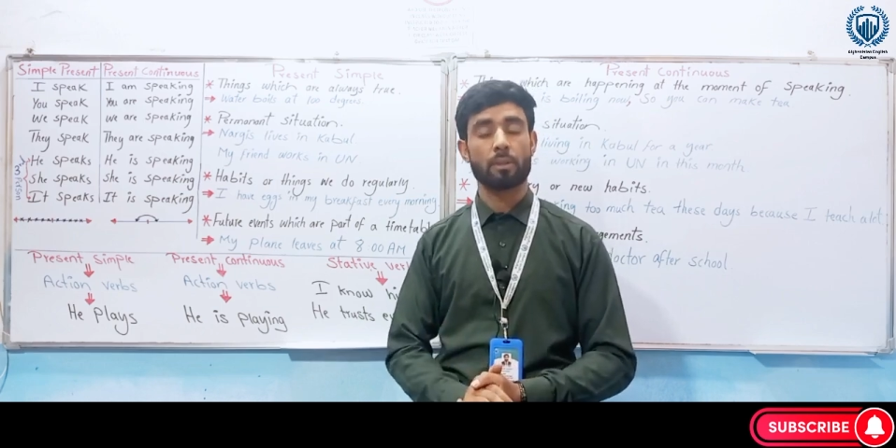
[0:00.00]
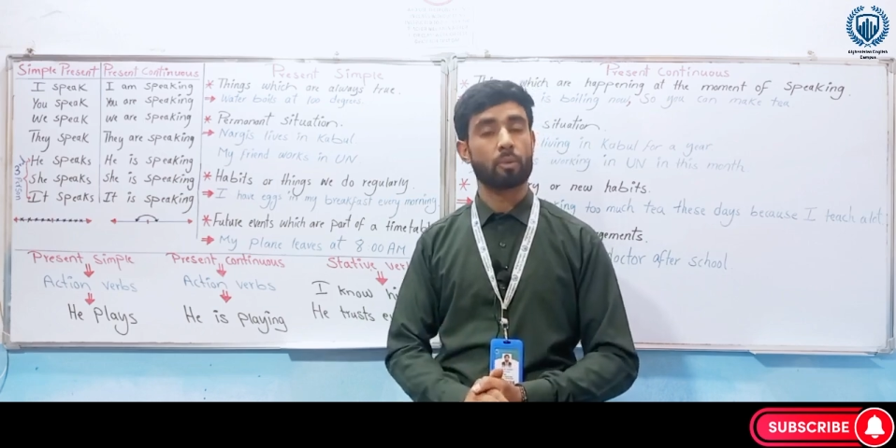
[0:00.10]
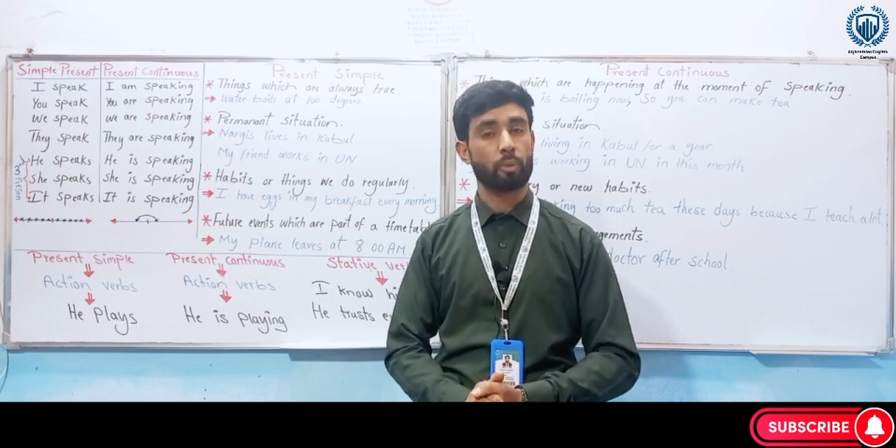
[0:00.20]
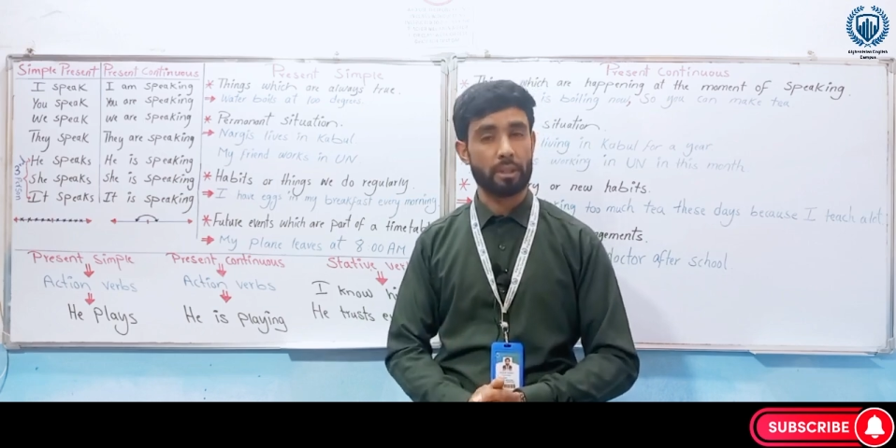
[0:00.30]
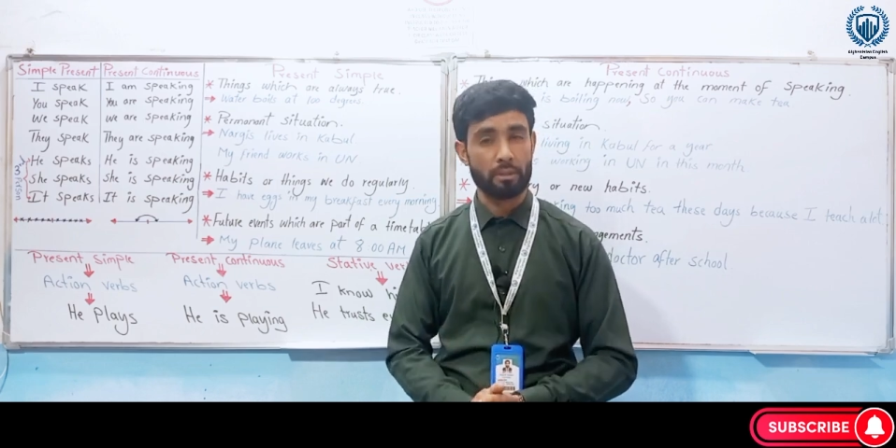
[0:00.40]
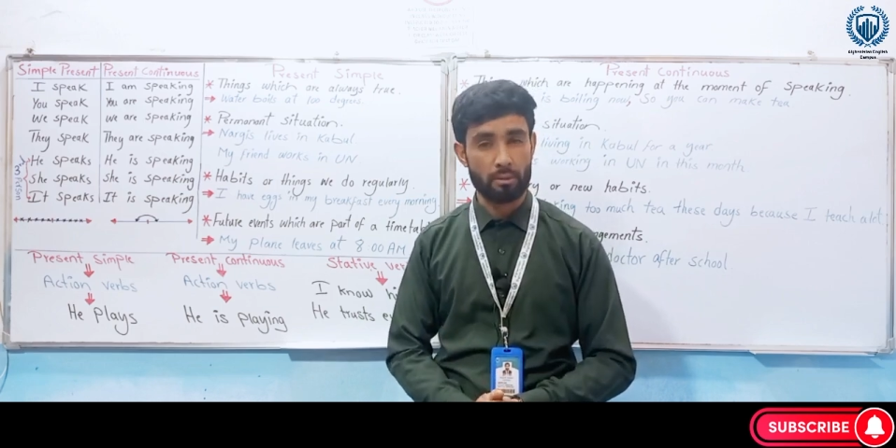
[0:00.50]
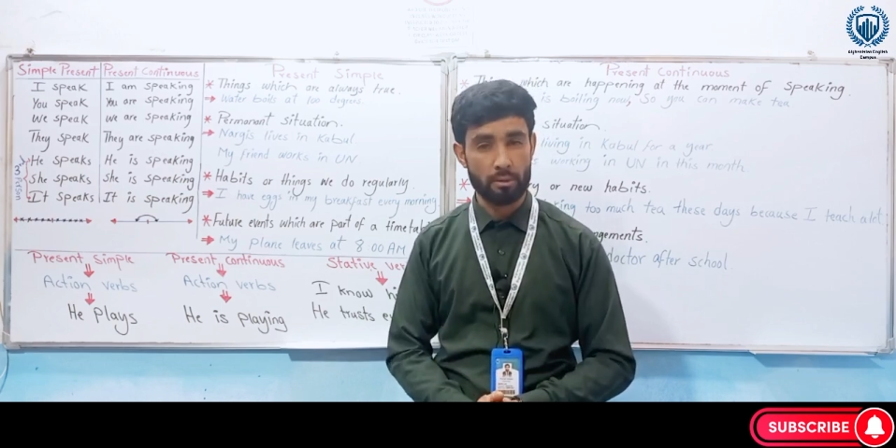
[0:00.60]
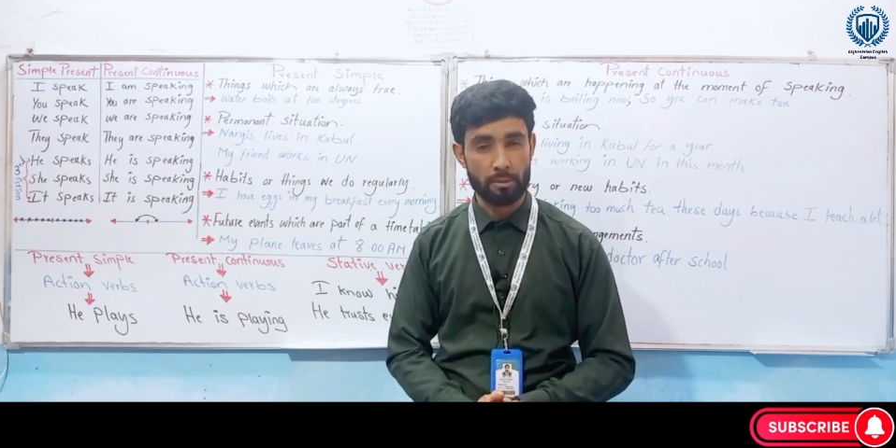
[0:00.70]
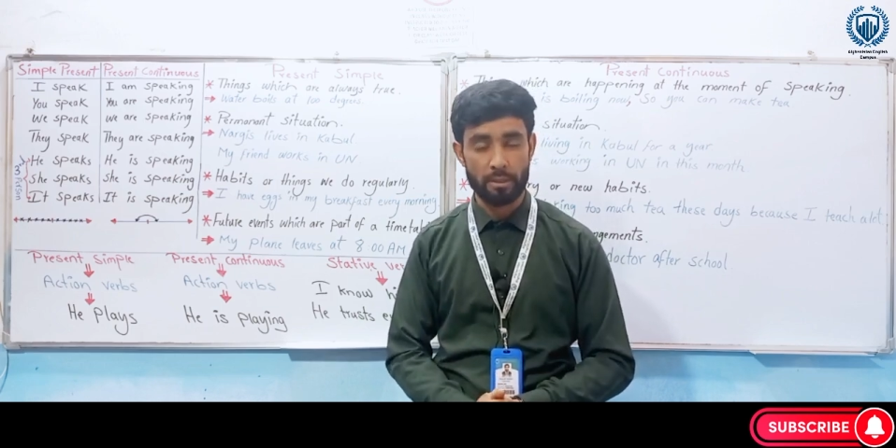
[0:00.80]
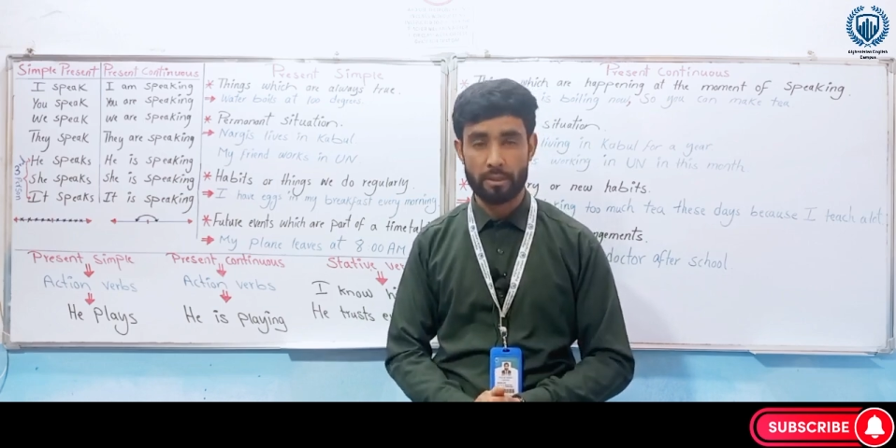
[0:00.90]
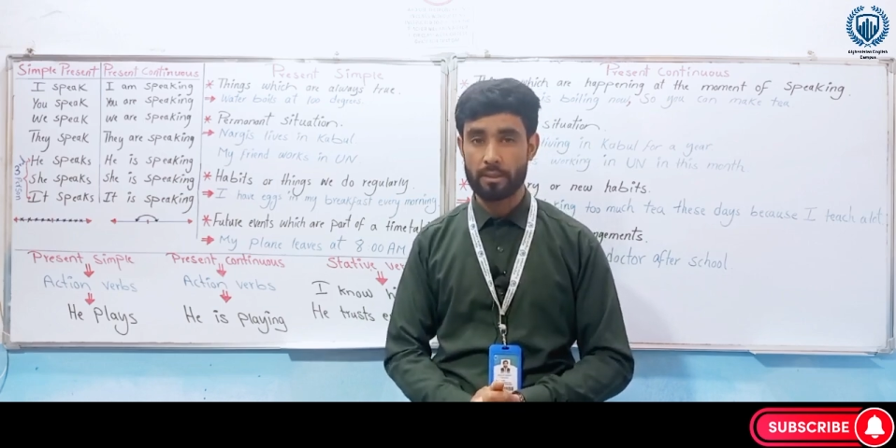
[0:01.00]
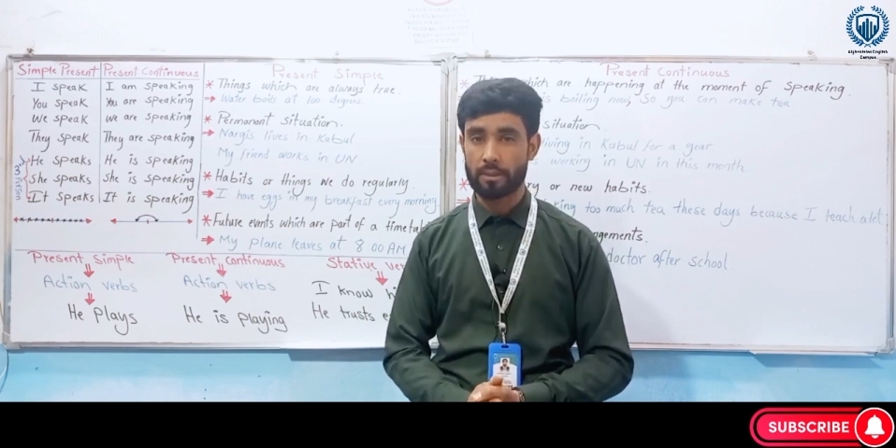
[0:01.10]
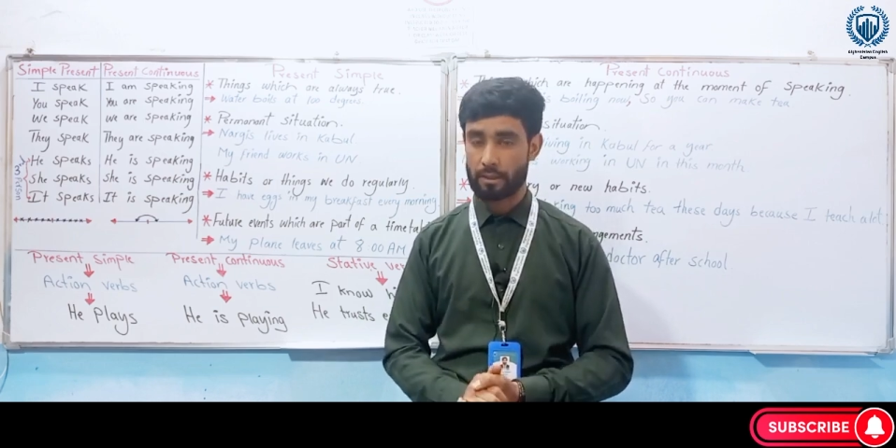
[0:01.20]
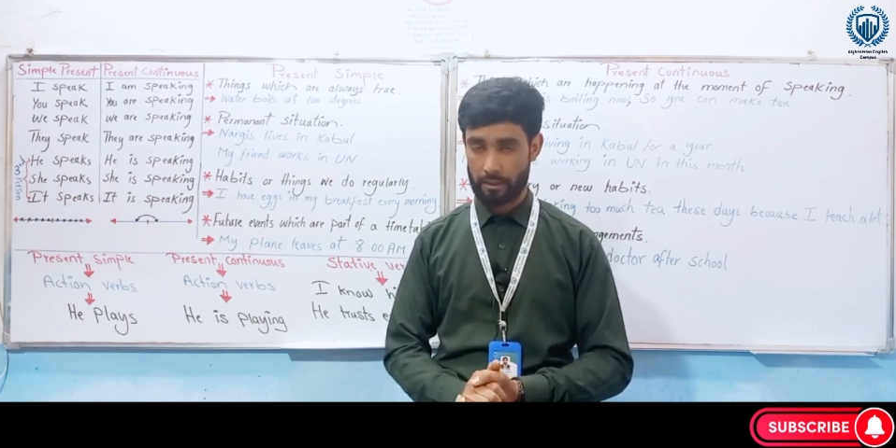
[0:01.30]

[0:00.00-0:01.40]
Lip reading: where to use present